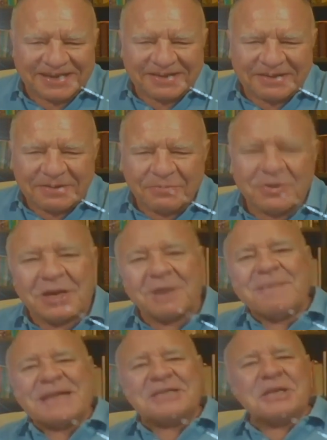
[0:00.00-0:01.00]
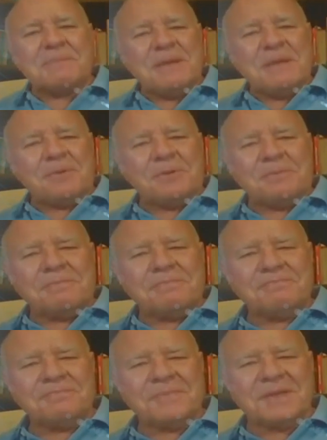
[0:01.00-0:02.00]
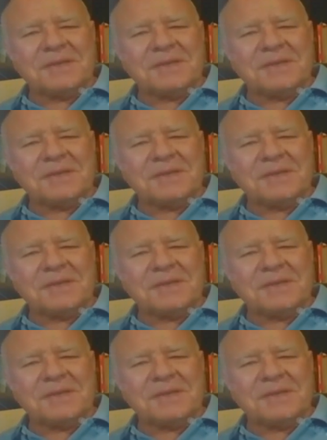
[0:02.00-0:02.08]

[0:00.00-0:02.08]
day, we are magic people.